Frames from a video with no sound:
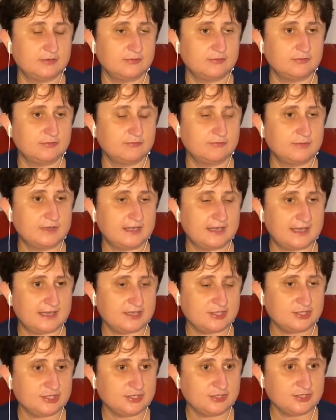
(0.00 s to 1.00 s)

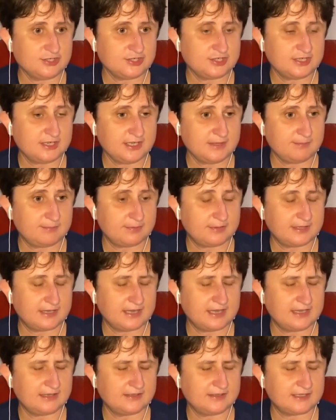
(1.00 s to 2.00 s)
relationship,
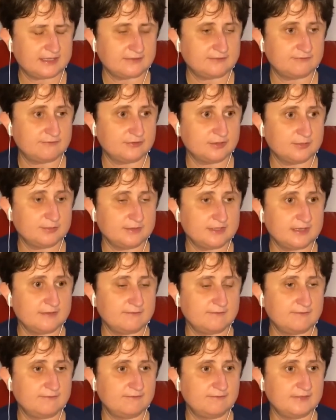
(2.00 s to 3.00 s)
and that from
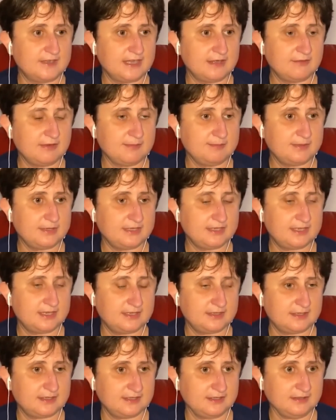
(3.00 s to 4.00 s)
the very
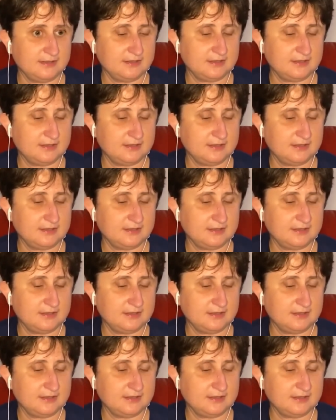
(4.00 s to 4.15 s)
beginning,